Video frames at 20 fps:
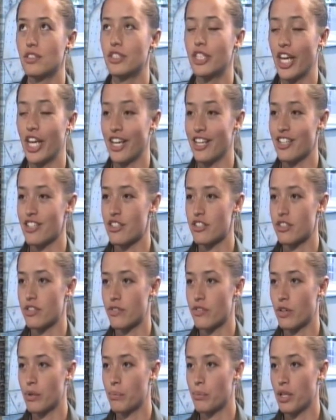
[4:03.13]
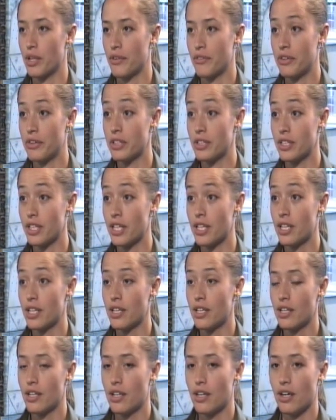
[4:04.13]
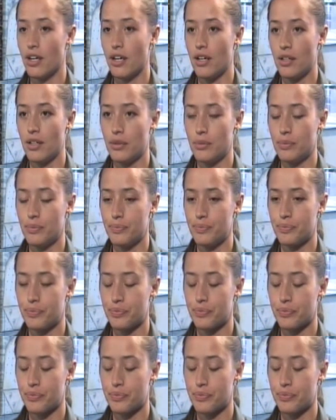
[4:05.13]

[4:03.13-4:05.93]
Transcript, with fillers: changed from it, really. Um,